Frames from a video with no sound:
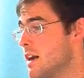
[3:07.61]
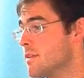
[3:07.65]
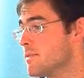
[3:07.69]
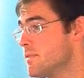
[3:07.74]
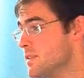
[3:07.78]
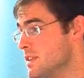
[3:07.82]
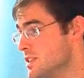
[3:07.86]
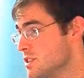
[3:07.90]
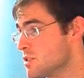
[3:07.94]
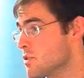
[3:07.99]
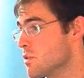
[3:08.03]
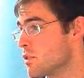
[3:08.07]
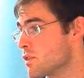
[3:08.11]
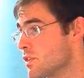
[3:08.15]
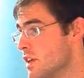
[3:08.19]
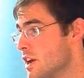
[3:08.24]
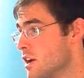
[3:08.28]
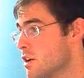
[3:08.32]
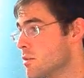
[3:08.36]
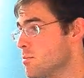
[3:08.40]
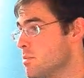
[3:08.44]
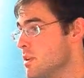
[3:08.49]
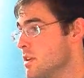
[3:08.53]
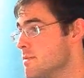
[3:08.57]
physical
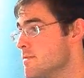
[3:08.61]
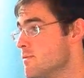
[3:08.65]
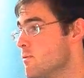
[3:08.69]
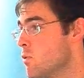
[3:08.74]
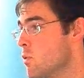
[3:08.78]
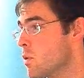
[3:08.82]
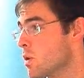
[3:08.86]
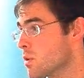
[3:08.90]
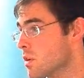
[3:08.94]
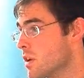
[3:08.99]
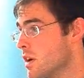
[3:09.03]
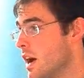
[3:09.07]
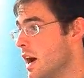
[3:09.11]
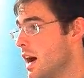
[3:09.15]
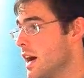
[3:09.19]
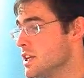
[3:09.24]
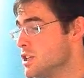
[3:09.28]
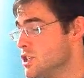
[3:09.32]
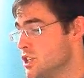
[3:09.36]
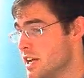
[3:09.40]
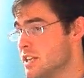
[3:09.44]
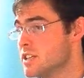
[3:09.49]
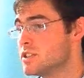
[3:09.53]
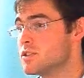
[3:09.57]
therapy for
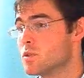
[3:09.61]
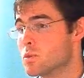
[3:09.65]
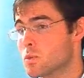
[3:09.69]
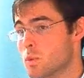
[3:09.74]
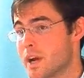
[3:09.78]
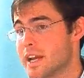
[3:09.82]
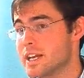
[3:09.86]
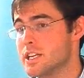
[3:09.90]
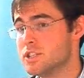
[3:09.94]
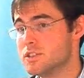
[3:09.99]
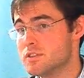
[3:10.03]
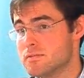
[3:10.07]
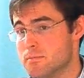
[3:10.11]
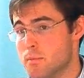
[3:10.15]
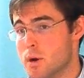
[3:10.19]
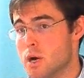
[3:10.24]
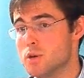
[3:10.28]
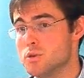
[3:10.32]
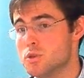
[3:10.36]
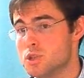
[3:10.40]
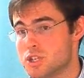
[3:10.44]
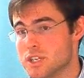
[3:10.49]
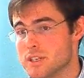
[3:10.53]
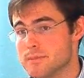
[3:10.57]
gentle range of
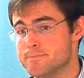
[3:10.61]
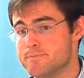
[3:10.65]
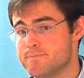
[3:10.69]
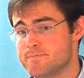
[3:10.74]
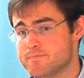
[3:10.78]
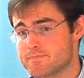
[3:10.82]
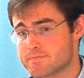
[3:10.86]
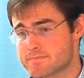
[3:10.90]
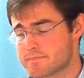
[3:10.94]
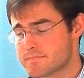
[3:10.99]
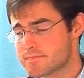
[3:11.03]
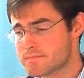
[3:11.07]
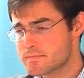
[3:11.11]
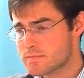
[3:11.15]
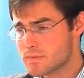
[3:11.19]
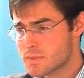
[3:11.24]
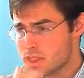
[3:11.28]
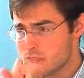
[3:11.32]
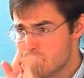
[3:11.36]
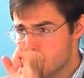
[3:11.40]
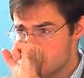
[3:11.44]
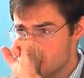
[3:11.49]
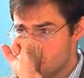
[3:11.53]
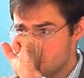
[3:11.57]
motion.
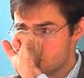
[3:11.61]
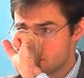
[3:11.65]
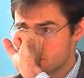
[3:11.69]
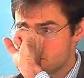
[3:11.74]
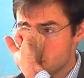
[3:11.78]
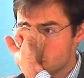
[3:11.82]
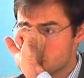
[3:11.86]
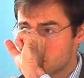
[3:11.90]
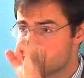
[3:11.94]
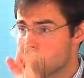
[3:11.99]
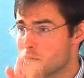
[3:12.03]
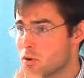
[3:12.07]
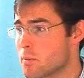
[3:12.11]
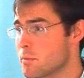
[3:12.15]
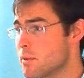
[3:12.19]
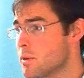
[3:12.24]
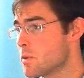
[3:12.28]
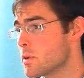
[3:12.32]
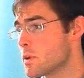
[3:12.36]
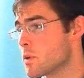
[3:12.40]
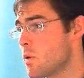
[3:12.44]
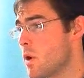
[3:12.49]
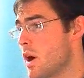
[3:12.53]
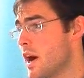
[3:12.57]
Those folks normally
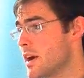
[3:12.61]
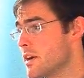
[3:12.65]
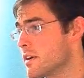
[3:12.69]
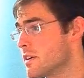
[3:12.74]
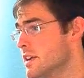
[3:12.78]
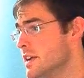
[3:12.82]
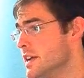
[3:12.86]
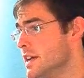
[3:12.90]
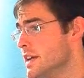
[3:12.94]
require